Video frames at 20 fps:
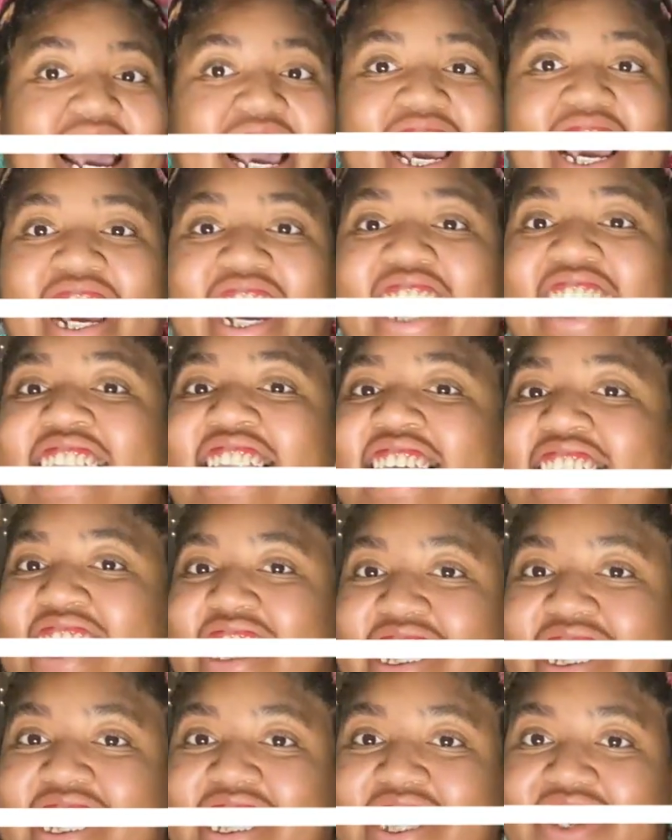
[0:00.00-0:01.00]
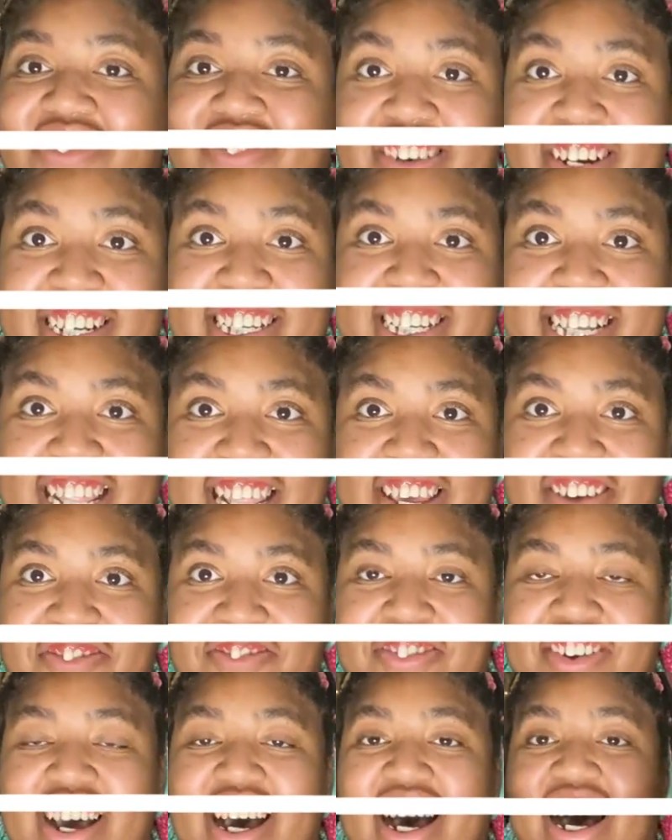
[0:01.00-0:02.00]
and this is the first clip
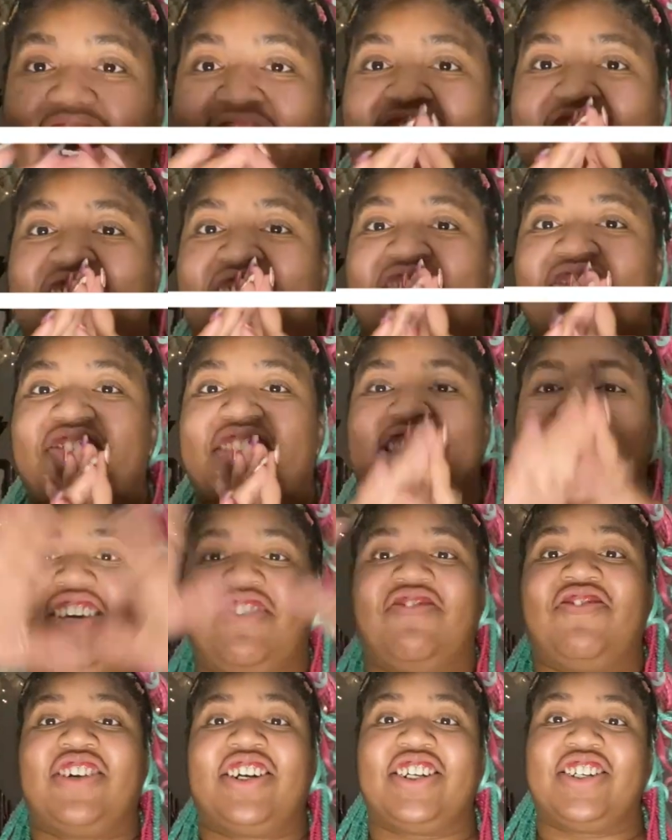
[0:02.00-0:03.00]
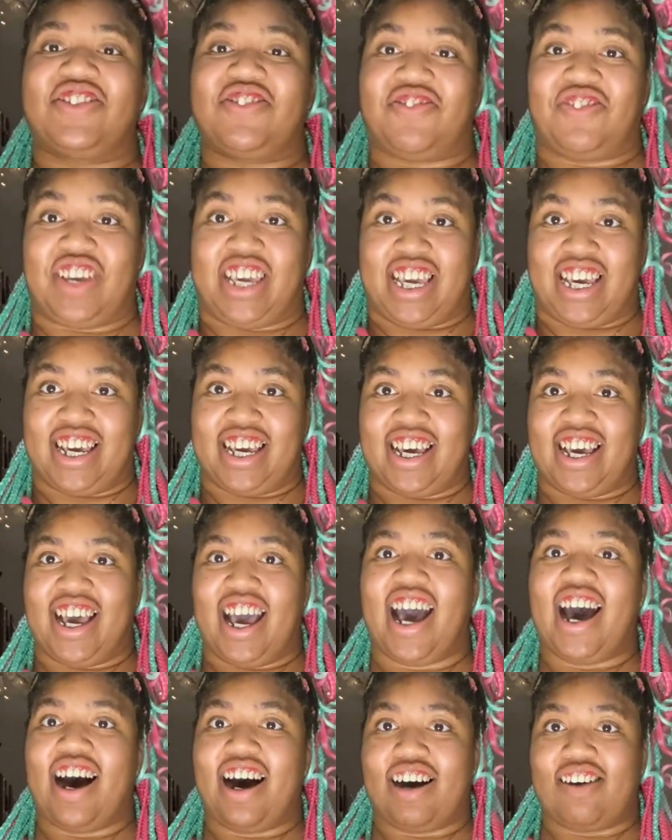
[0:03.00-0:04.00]
of the first week
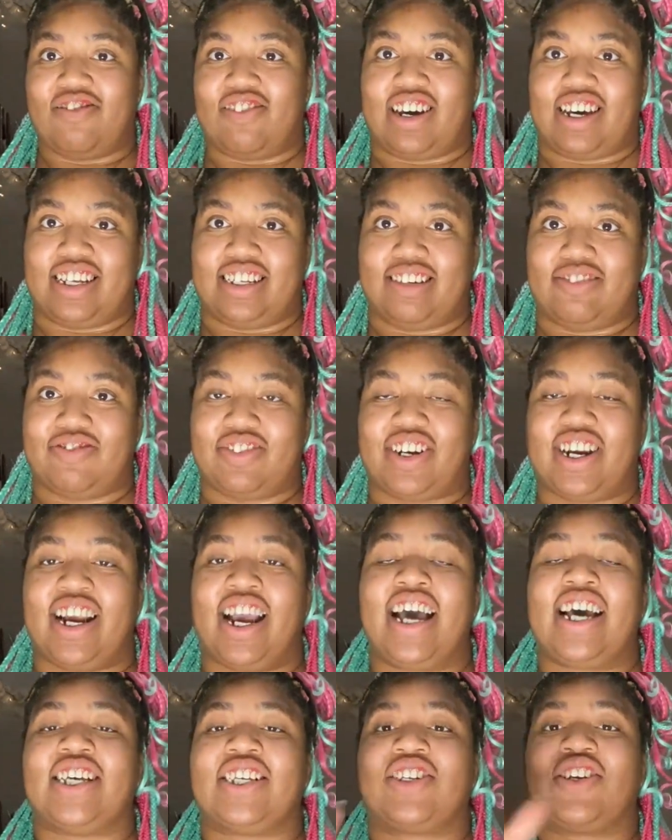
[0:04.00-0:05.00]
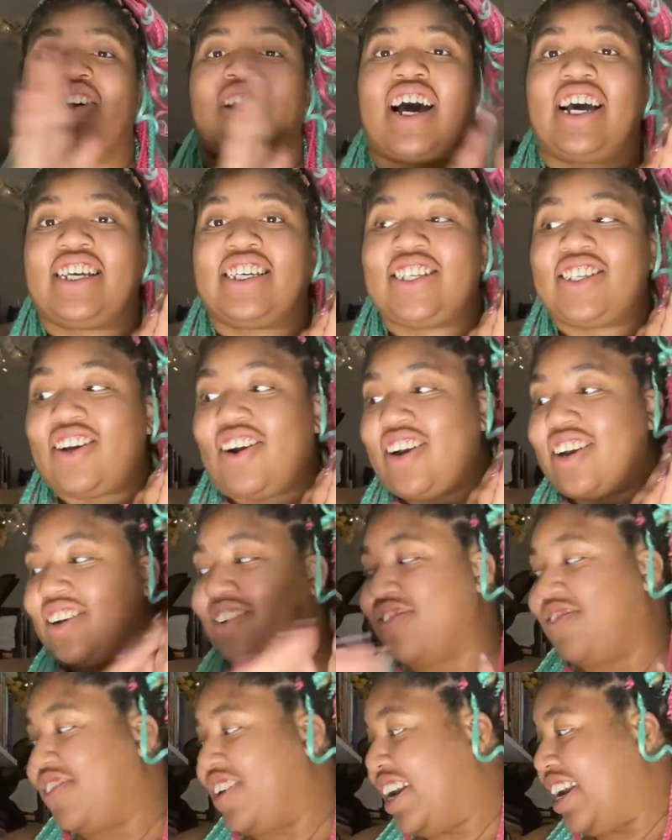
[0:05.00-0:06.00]
of October. So I
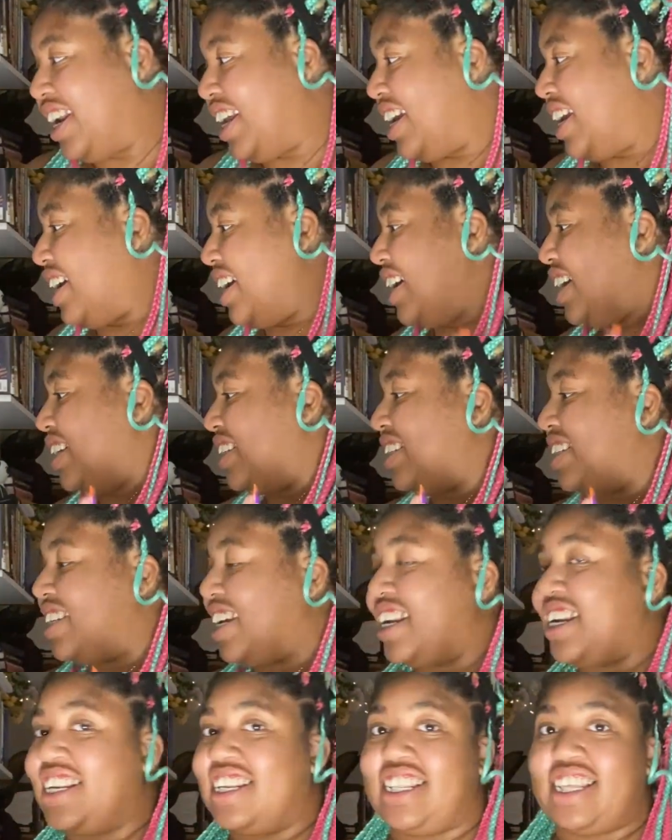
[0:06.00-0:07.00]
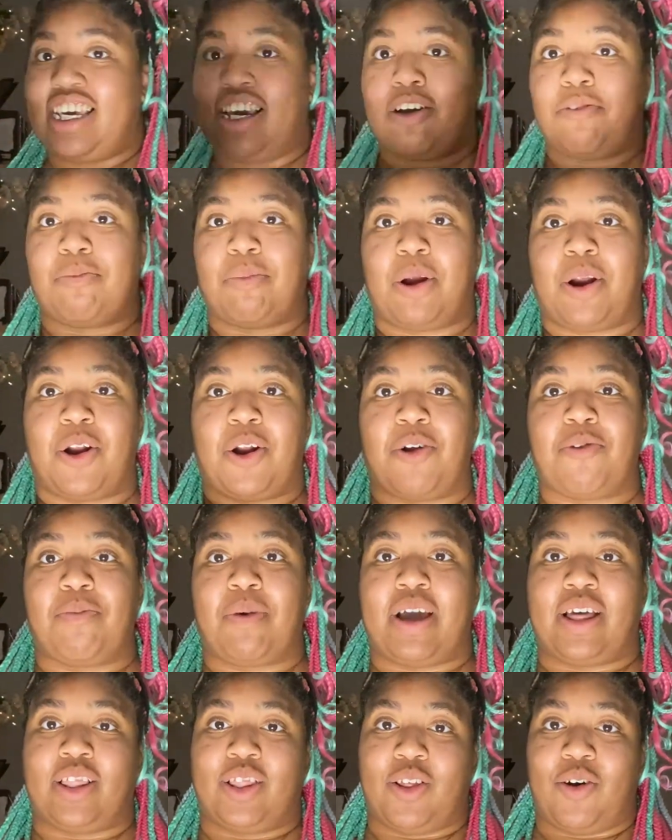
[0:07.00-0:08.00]
started reading Suddenly a Murder
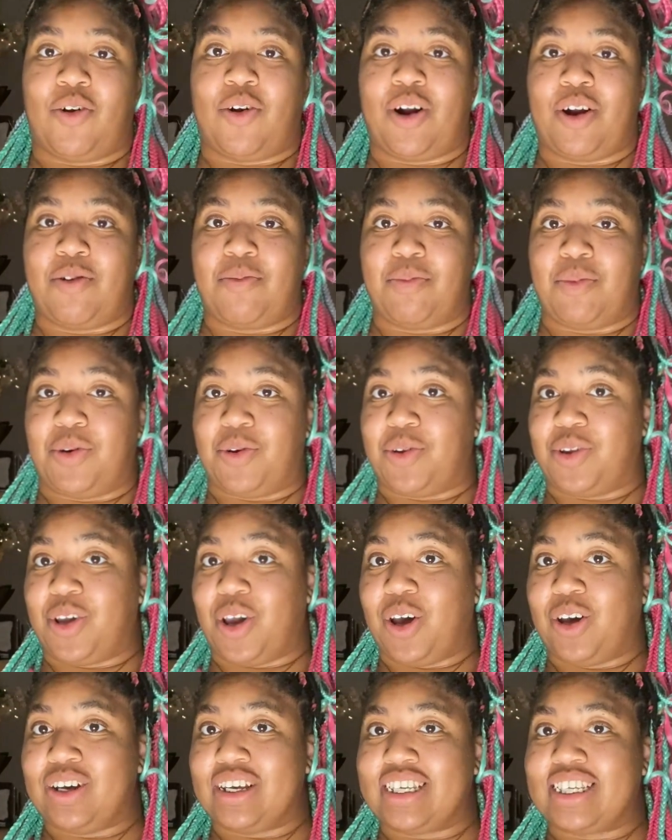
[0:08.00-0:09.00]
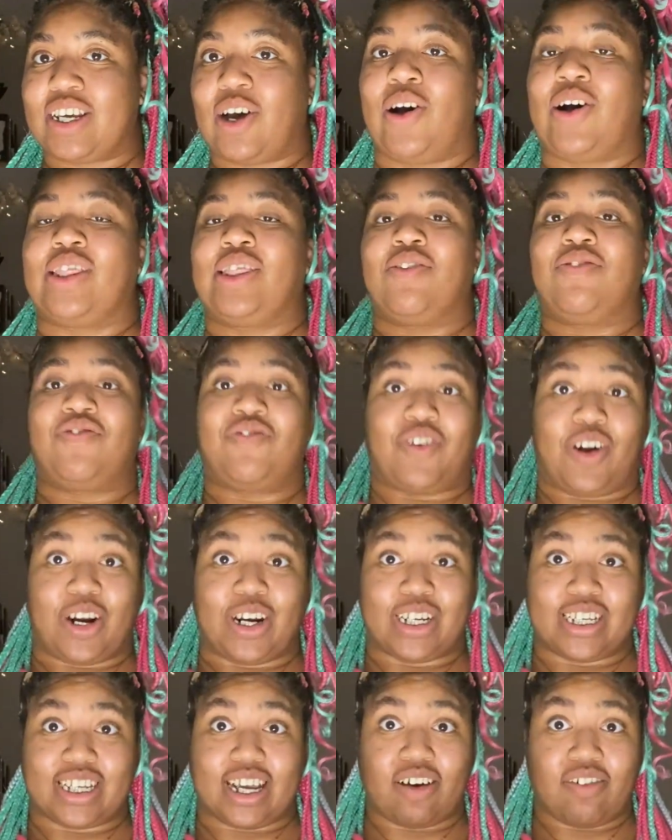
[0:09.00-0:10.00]
by Lauren Munoz on the
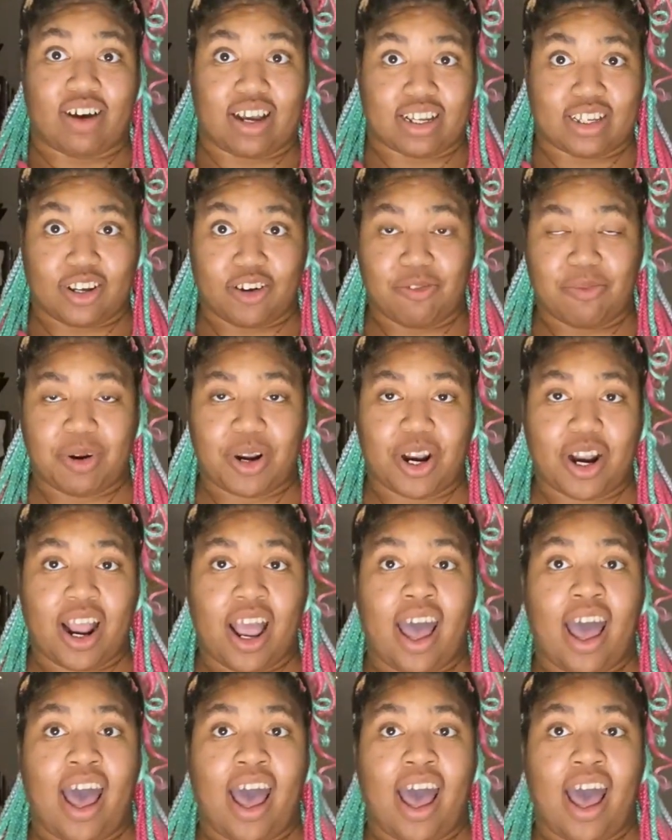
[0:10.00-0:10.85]
1st of October.